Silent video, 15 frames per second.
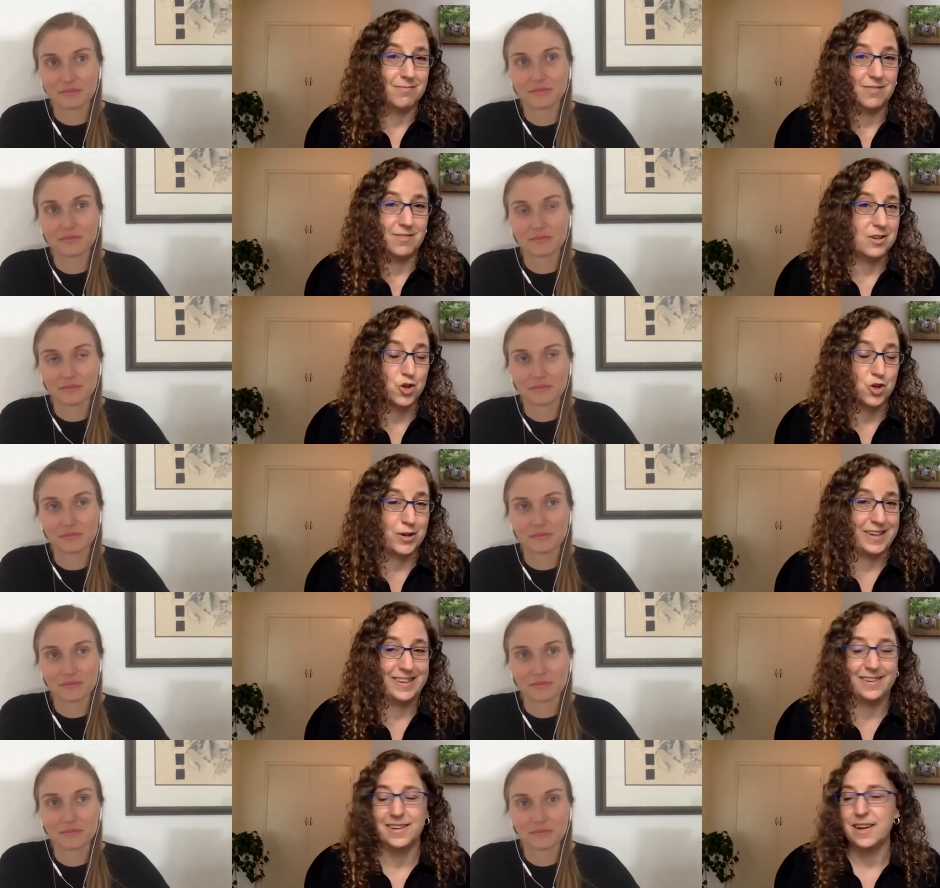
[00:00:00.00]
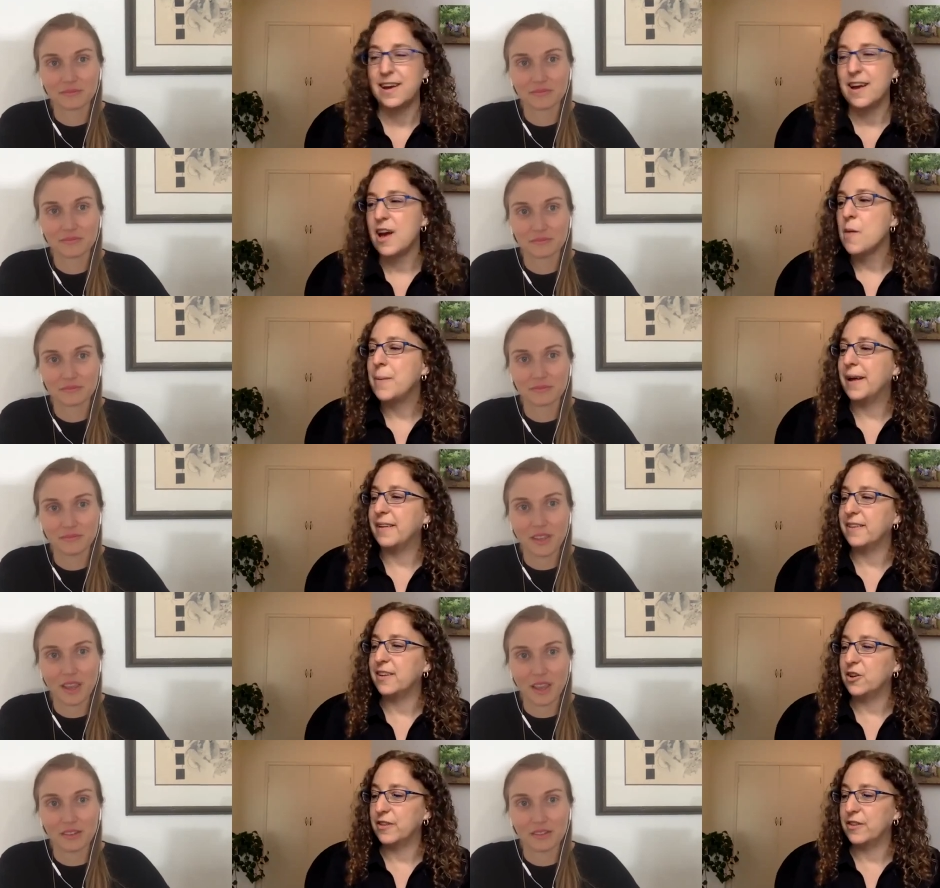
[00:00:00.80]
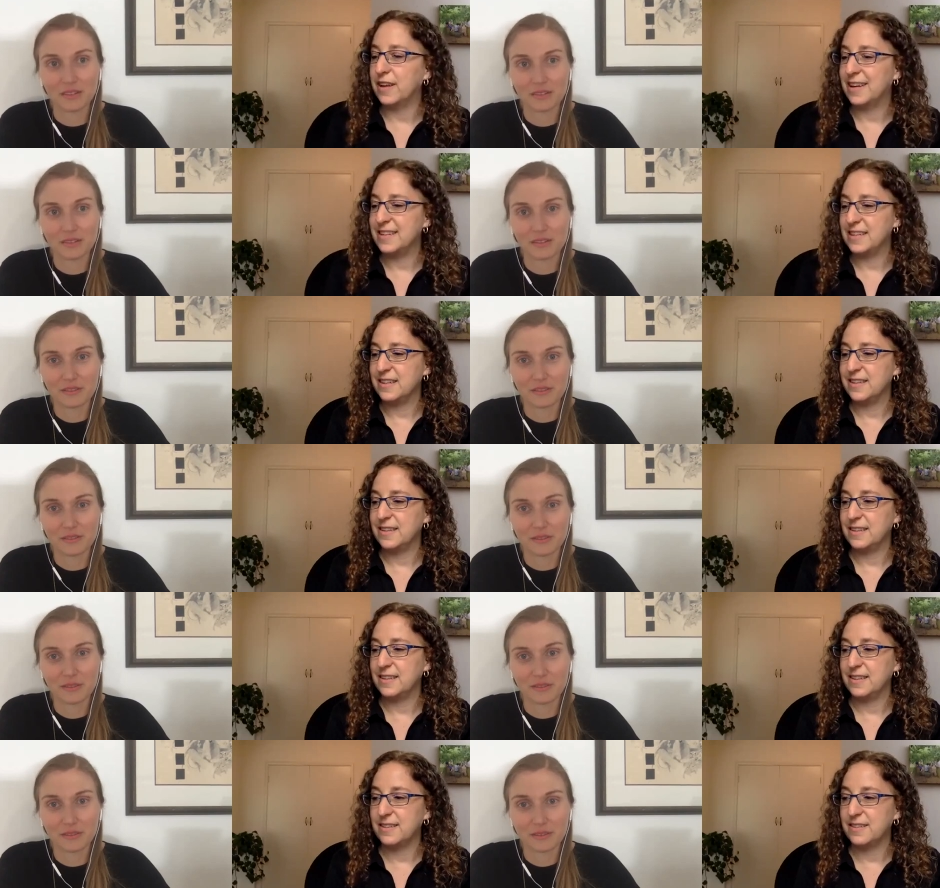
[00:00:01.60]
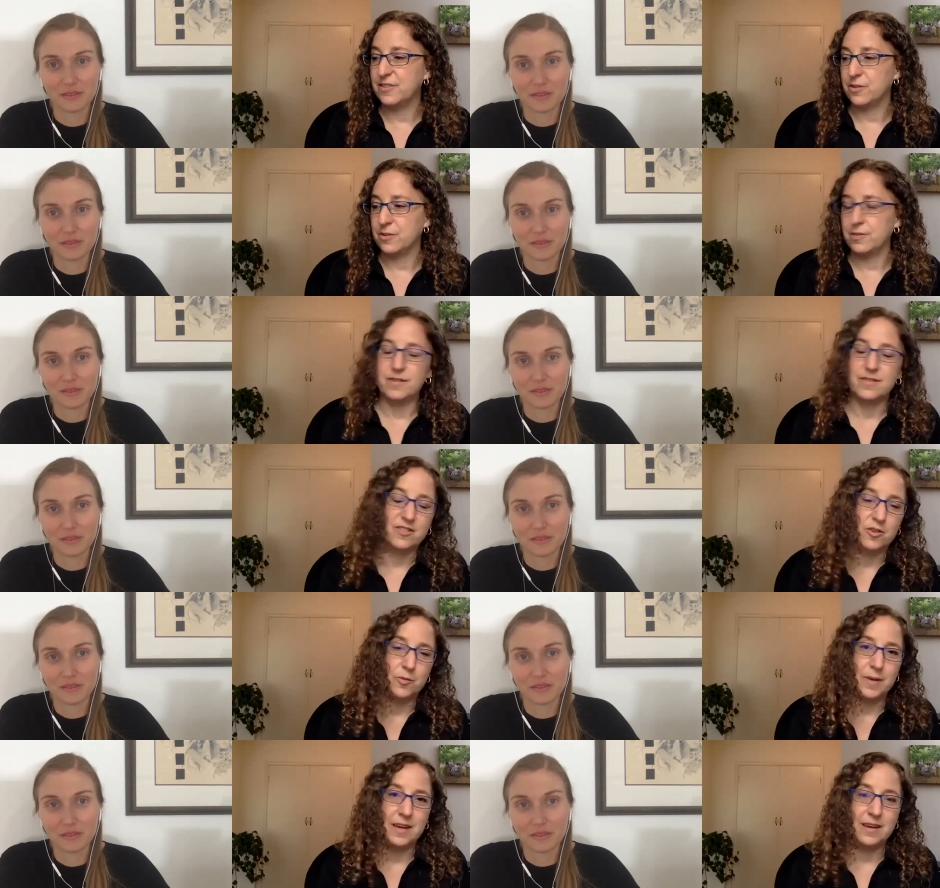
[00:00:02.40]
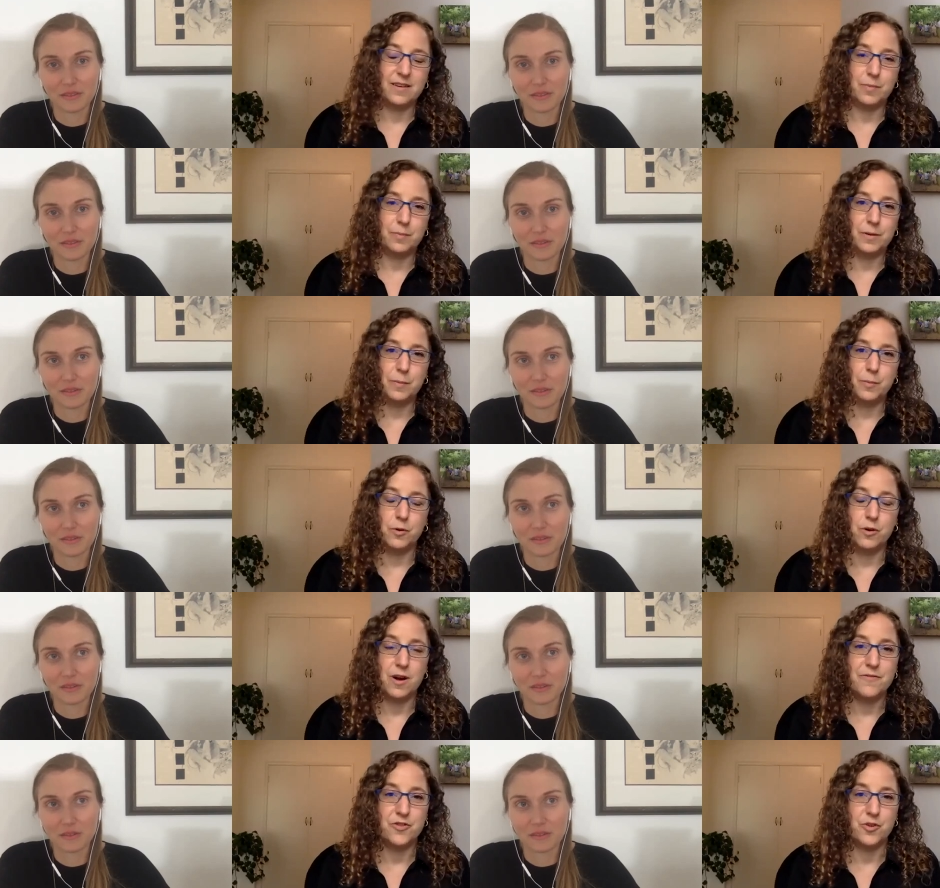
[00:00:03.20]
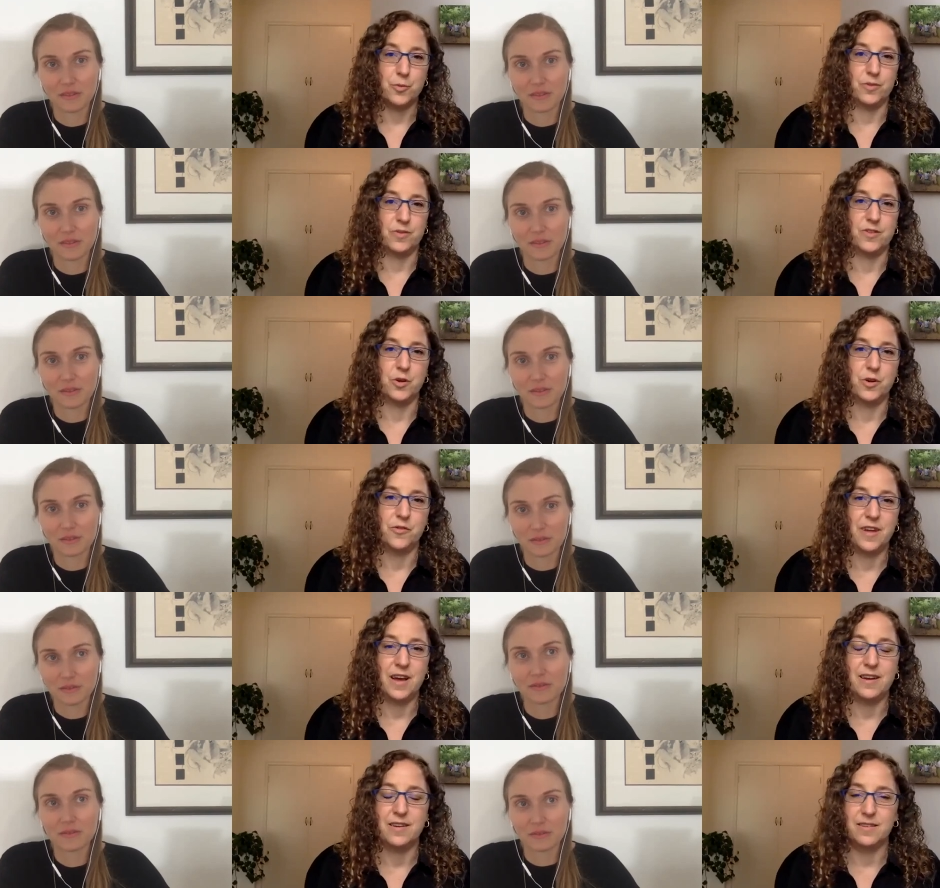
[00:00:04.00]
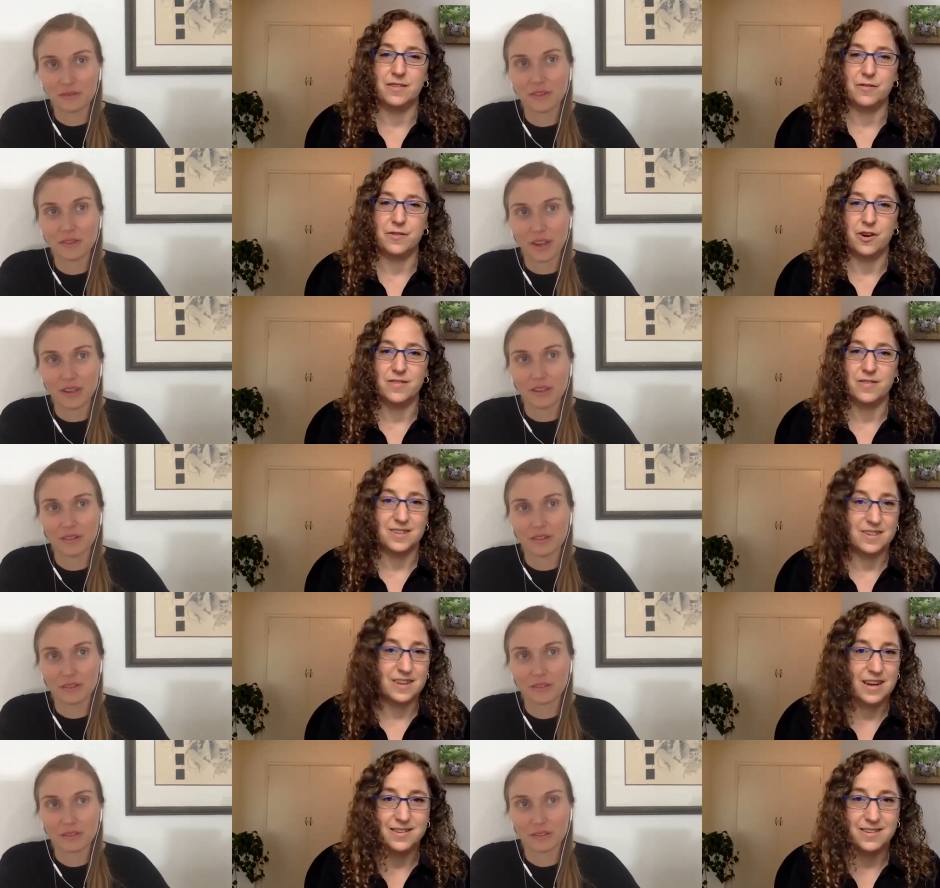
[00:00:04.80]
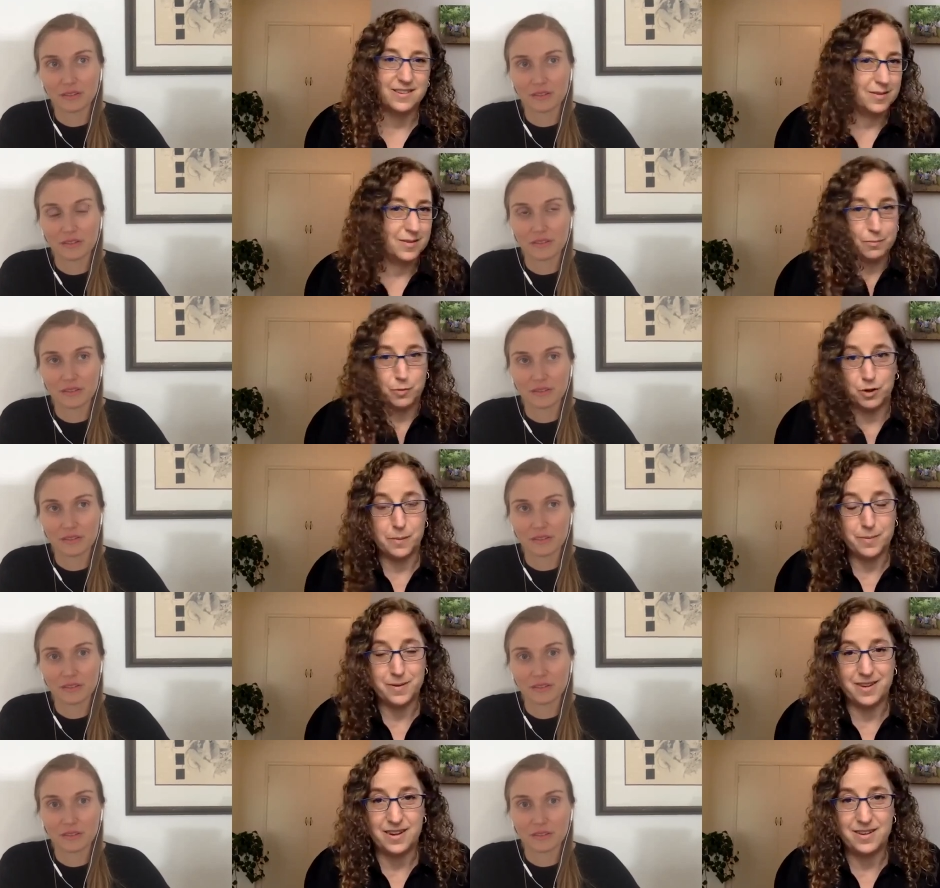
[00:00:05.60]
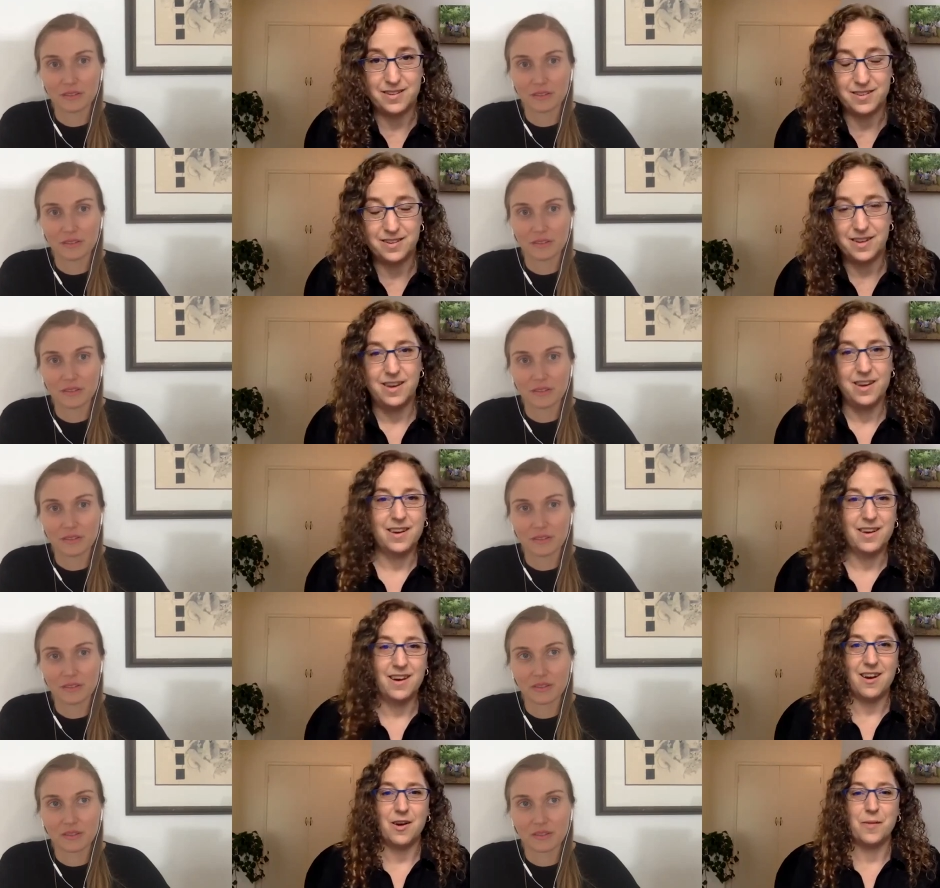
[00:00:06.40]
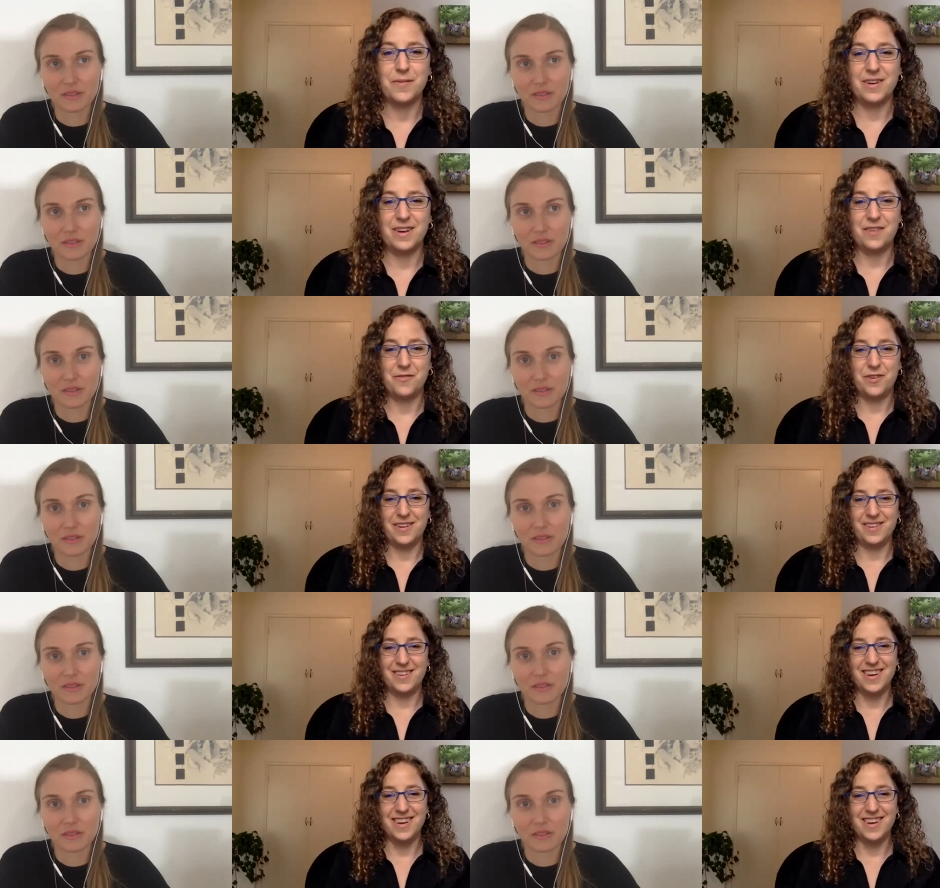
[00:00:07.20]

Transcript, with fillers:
Speaker 1: enjoy it. But yeah. you know, the idea is to is to make people comfortable. So if that involves right. a tent, put up a tent. Um, if it,